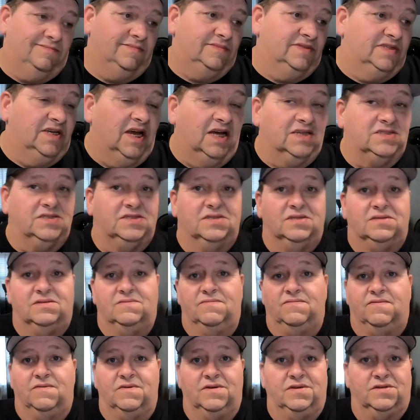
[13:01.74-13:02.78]
test it
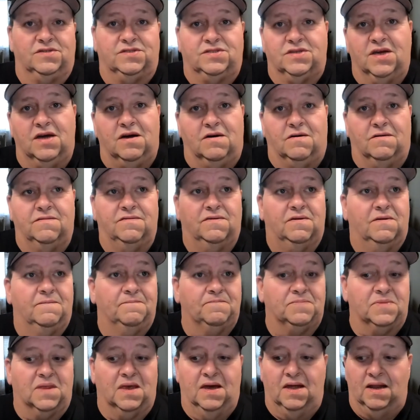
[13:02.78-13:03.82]
for yourself.
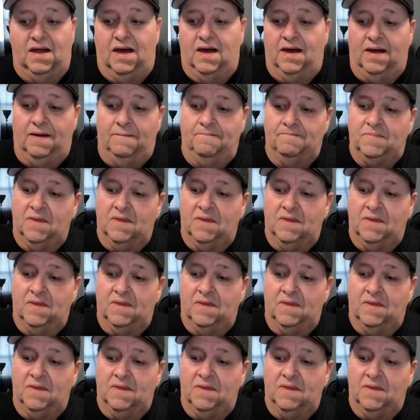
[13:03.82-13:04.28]
And